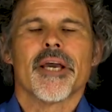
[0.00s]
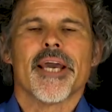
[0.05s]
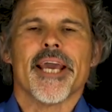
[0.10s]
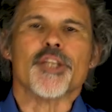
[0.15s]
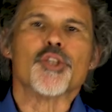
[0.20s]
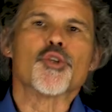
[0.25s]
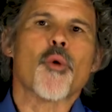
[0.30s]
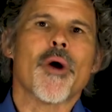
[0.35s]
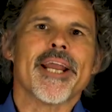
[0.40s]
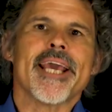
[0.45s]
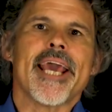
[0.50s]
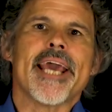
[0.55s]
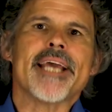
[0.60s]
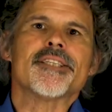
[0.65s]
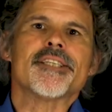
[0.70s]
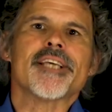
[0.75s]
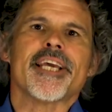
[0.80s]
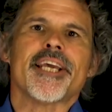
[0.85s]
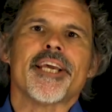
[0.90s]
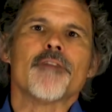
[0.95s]
In
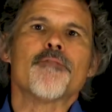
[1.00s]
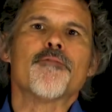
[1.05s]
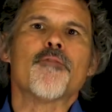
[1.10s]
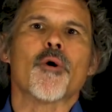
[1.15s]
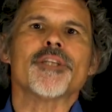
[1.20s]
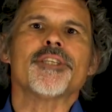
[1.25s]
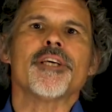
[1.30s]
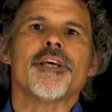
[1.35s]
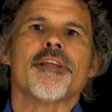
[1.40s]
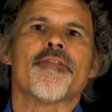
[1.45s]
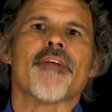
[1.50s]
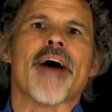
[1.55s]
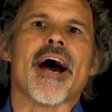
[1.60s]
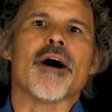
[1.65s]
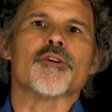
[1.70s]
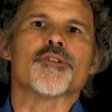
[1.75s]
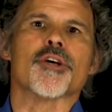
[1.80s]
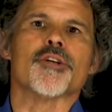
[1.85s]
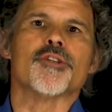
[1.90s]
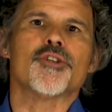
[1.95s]
2018,
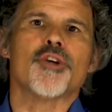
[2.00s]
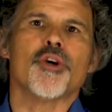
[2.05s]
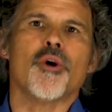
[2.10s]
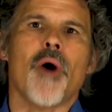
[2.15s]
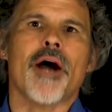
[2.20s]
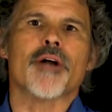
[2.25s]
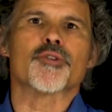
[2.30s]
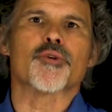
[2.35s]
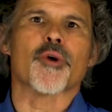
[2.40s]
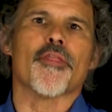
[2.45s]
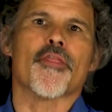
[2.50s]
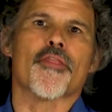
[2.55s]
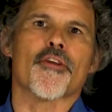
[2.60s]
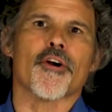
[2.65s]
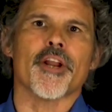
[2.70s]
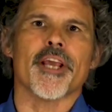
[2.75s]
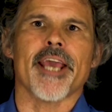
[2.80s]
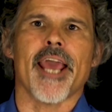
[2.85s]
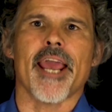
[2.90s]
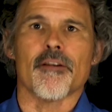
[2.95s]

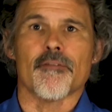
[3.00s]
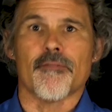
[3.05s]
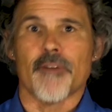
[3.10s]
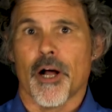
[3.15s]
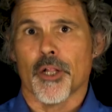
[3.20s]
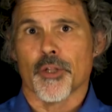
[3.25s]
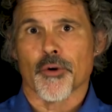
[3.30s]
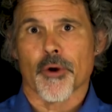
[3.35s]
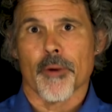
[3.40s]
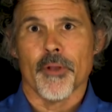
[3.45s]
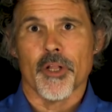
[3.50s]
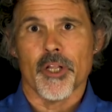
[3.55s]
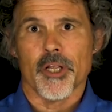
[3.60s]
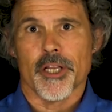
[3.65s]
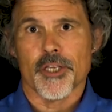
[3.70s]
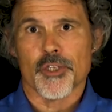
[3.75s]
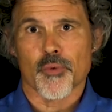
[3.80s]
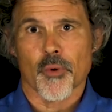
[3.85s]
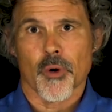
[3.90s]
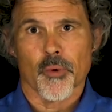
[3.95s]
14,238
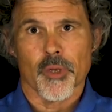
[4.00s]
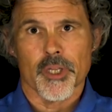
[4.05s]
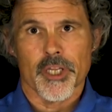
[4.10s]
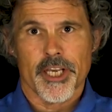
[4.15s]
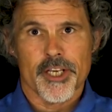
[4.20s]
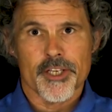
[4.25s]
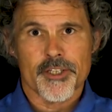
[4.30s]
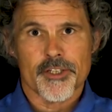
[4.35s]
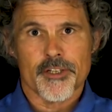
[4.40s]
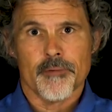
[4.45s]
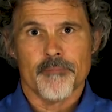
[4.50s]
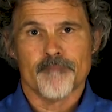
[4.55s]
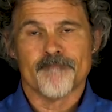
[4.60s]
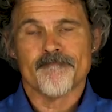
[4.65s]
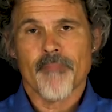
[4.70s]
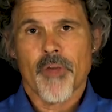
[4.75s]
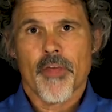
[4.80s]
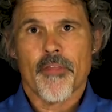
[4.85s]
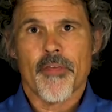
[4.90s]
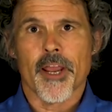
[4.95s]
vulnerabilities were released.
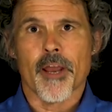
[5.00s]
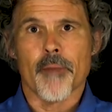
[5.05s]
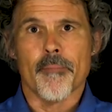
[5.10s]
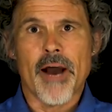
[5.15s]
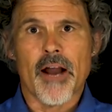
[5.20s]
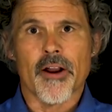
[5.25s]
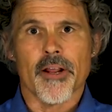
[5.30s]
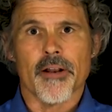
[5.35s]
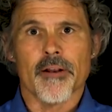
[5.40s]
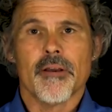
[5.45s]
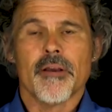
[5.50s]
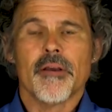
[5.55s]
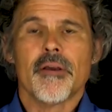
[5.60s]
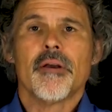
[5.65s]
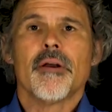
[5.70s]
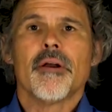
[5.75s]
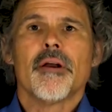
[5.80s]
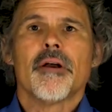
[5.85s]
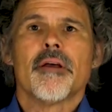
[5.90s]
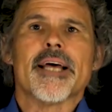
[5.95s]
Think about it.
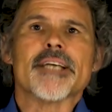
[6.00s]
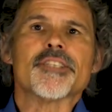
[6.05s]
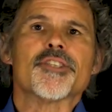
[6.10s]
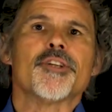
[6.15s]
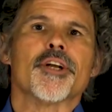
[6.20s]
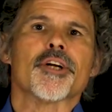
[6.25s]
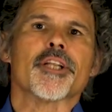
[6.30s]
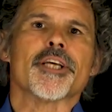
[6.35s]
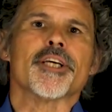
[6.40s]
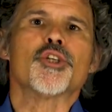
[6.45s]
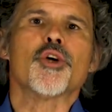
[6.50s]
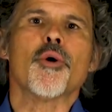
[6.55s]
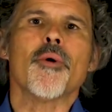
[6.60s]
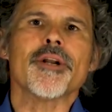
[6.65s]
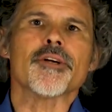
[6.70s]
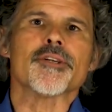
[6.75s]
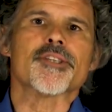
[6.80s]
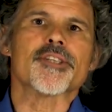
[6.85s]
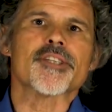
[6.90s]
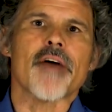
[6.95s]
That's nearly
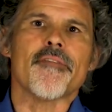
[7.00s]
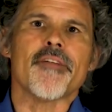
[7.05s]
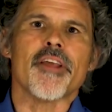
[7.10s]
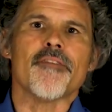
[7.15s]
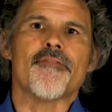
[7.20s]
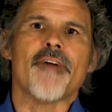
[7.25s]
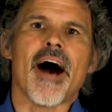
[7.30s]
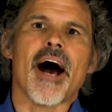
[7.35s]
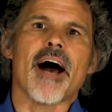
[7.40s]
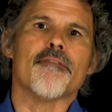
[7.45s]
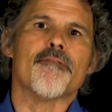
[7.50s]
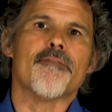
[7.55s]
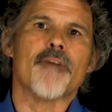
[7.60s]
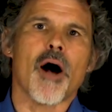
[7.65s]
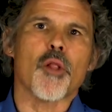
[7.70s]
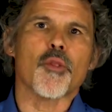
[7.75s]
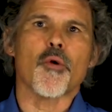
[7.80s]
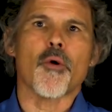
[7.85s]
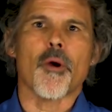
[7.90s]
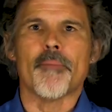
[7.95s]
275
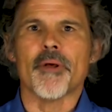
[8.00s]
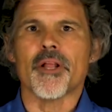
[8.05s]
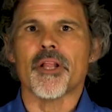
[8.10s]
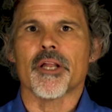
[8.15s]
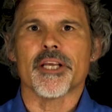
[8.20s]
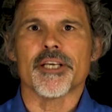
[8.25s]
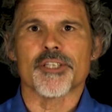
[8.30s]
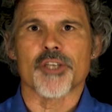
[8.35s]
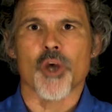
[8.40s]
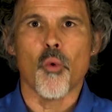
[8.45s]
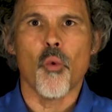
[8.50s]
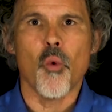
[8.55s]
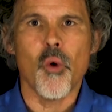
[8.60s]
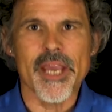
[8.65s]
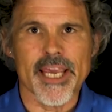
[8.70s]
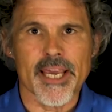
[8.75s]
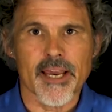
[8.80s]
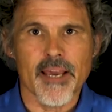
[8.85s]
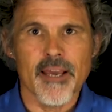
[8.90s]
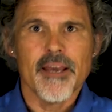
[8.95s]
vulnerabilities a
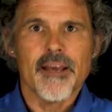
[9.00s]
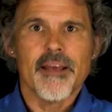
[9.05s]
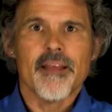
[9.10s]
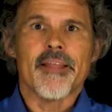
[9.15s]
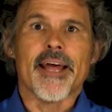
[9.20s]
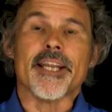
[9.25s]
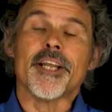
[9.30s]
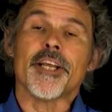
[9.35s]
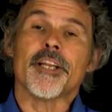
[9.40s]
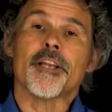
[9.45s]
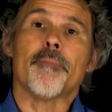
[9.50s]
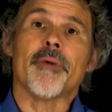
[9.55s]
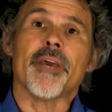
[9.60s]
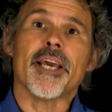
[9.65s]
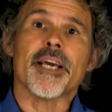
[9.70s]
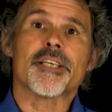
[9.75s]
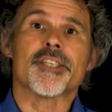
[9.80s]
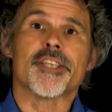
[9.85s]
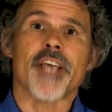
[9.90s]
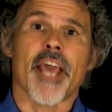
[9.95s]
week that need to be
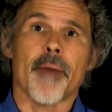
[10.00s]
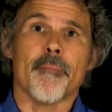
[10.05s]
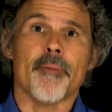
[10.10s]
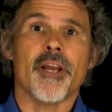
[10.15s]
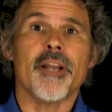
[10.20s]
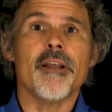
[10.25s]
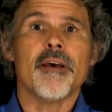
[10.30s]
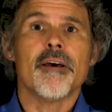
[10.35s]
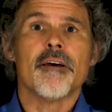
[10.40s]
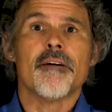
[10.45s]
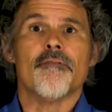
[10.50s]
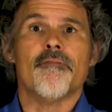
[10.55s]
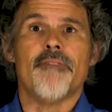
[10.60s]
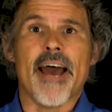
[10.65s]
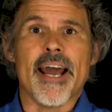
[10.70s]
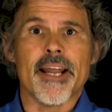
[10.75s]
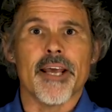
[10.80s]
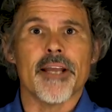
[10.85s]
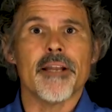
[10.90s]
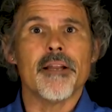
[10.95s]
examined,
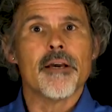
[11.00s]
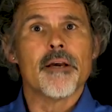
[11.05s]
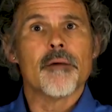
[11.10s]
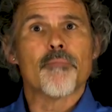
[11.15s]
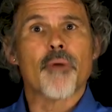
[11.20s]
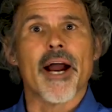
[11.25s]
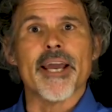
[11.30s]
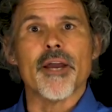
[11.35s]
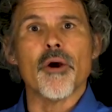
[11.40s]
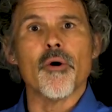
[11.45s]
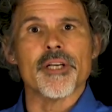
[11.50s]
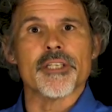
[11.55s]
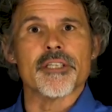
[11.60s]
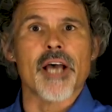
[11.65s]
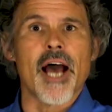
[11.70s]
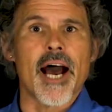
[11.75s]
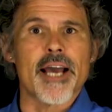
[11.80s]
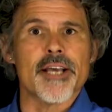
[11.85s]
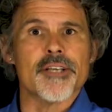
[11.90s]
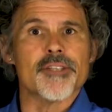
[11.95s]
vetted,
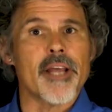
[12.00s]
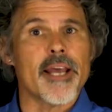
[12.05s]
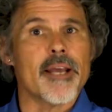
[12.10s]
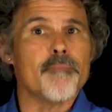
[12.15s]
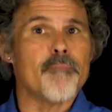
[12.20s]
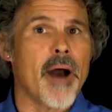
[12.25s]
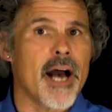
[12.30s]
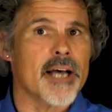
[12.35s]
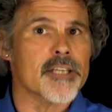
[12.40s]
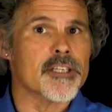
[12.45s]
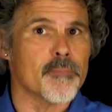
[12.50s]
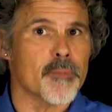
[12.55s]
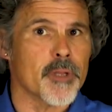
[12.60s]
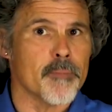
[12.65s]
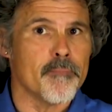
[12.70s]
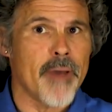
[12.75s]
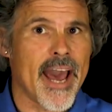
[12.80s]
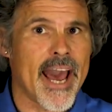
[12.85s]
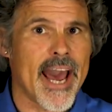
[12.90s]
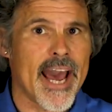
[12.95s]
prioritized, and possibly
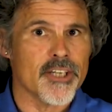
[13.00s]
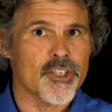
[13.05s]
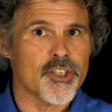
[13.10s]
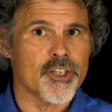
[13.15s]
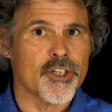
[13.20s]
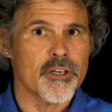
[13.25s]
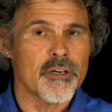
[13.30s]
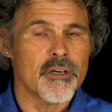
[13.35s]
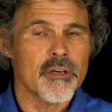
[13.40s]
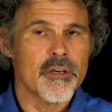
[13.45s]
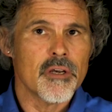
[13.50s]
patched.